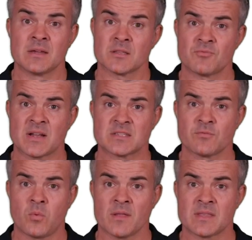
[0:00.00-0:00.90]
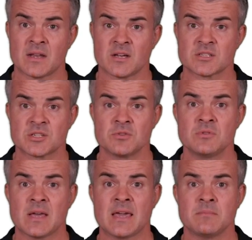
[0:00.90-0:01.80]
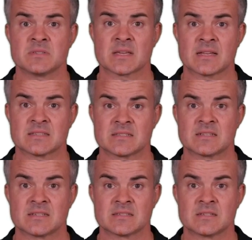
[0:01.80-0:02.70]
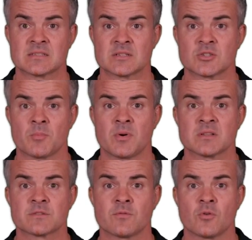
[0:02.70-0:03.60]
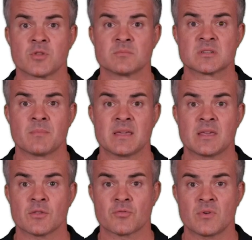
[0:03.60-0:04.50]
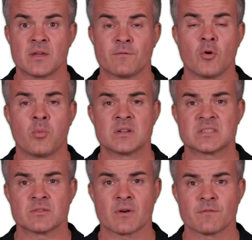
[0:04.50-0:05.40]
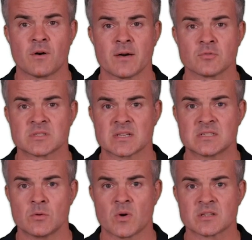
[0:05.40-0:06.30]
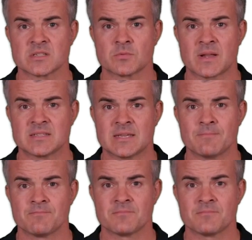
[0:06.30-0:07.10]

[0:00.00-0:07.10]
The Reds have won their last 2 games against the Citizens, and top odds for them to make it 3 are 4.05 or 61 to 20.